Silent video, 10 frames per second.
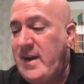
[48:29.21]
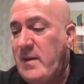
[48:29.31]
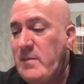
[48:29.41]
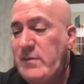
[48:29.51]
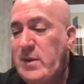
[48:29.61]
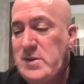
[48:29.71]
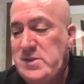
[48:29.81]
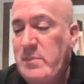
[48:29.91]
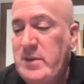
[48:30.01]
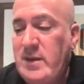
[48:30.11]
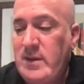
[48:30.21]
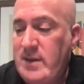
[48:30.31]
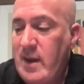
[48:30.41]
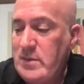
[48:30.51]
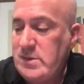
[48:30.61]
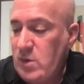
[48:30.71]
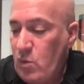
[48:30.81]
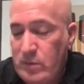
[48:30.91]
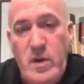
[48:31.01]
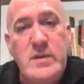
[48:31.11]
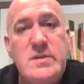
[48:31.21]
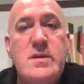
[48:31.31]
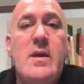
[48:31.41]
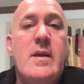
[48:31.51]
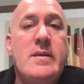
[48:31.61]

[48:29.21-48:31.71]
if there was something that was overlooked,